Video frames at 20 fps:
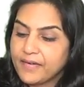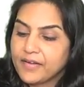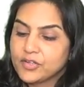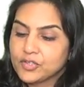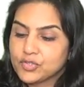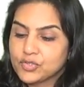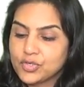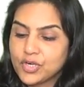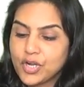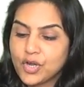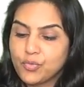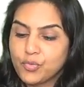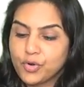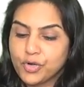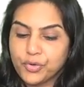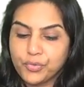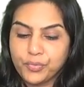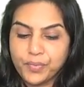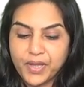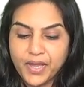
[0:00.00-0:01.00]
So now
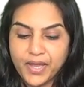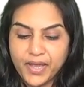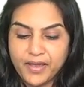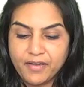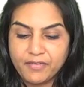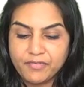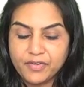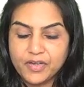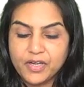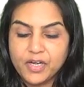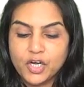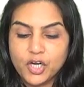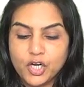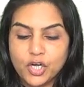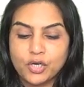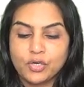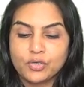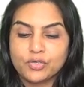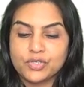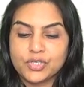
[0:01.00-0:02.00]
what do we have?
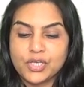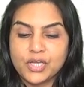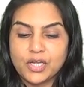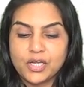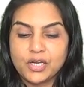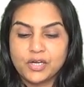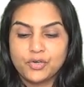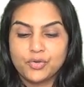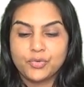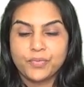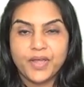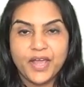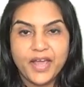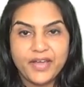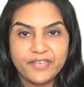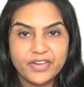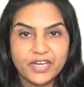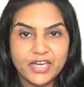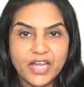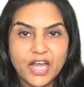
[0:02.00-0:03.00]
Closing. Do we
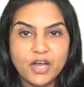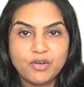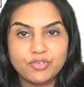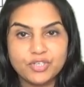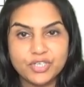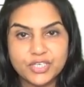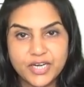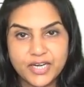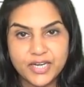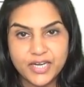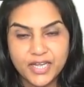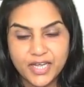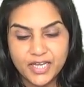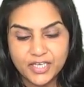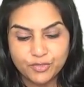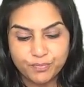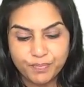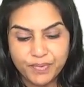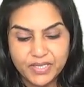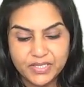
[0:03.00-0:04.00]
have any outstanding
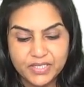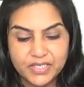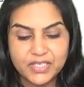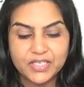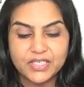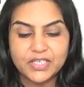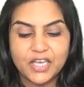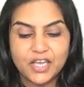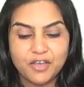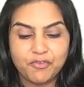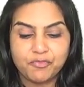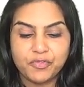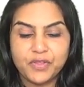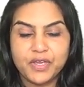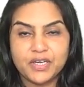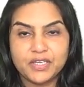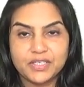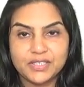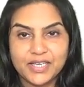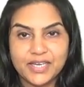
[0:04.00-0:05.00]
expenses? If
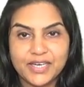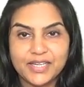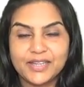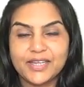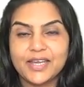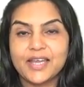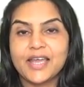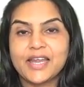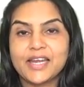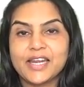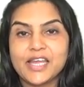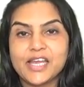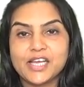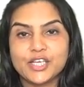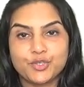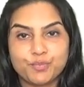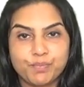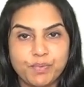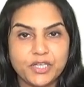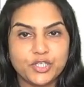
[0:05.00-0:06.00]
there is anything, any
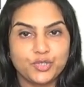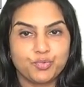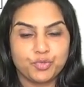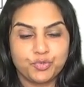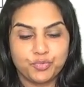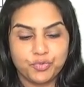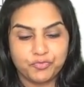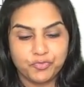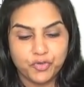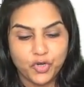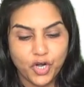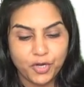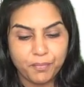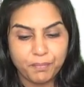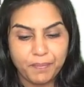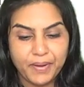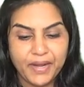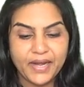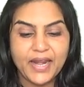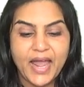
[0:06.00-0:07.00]
expense which we've not
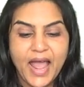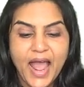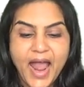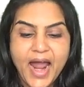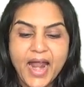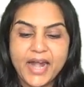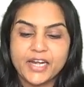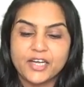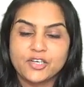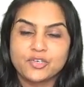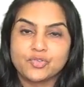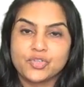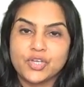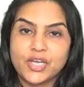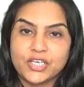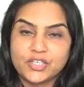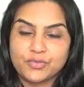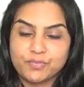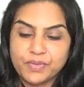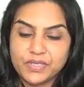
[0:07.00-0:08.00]
paid, add it to the
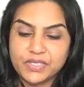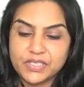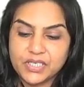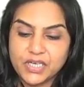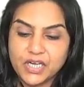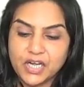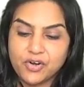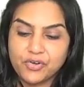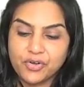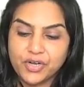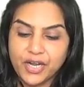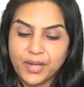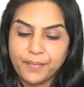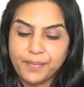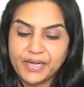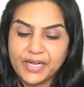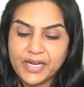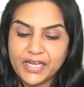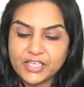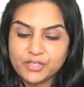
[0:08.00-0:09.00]
expense account,
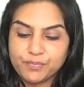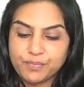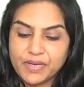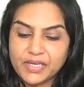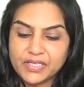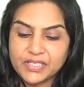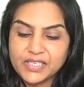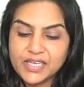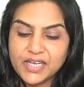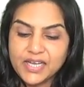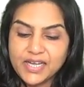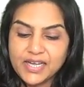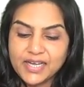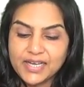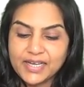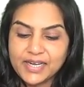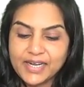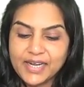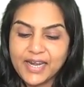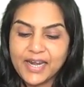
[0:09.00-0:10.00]
debit expense,
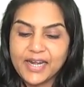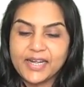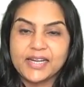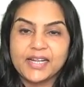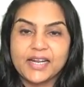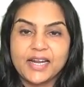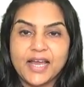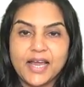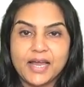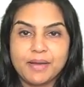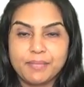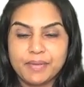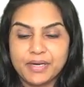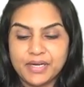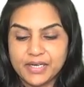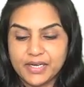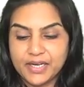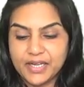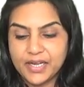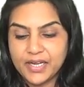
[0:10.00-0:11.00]
create a
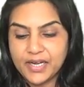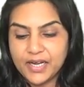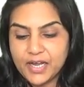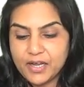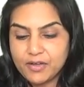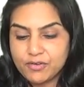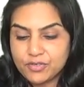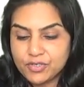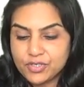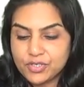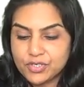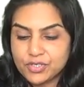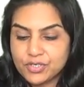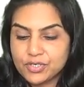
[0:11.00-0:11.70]
liability account.